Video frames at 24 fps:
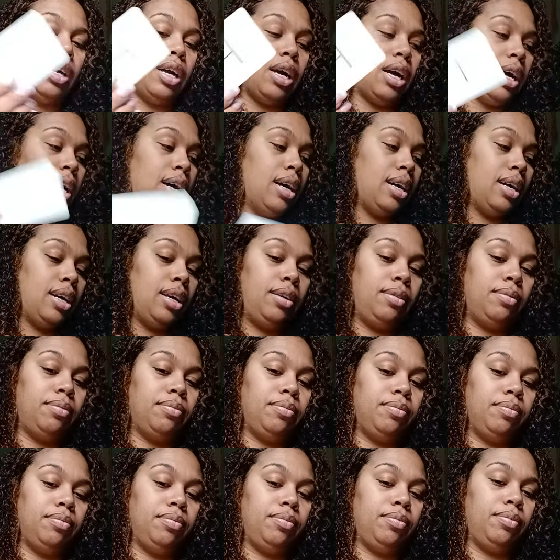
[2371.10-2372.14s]
I.
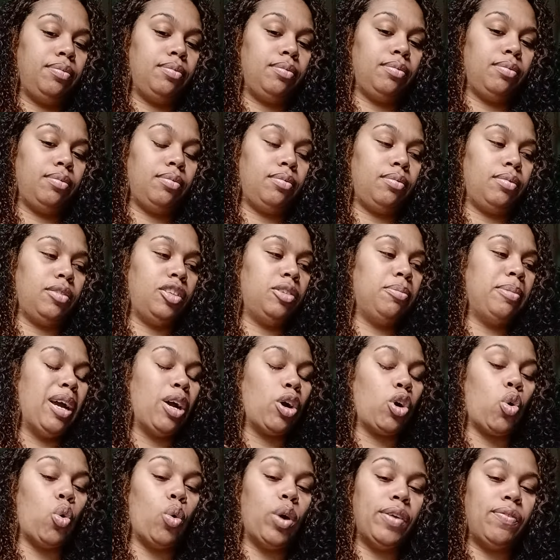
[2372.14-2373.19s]
Somehow
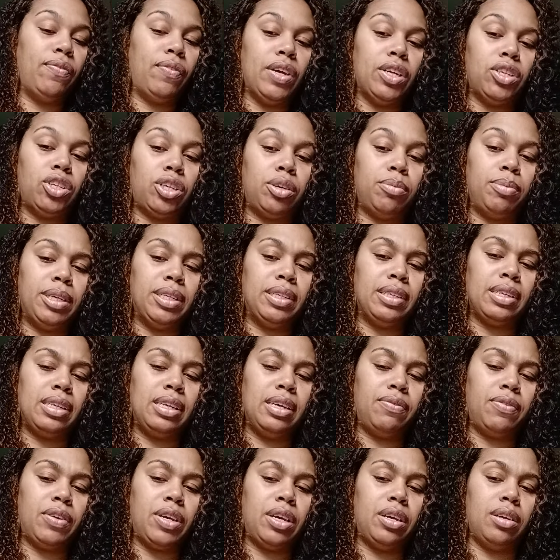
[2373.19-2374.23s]
koi fish could be
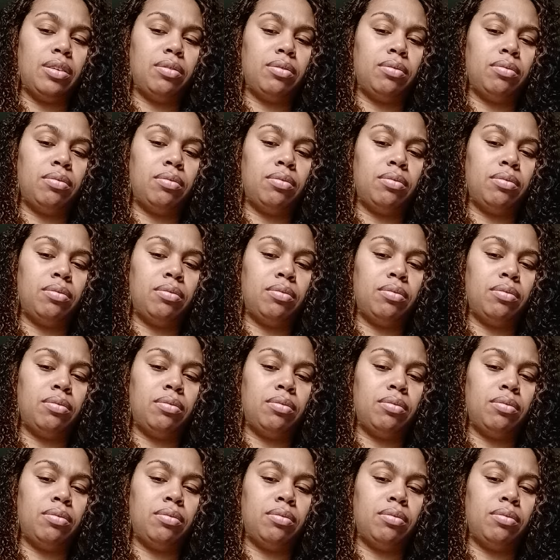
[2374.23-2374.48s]
significant.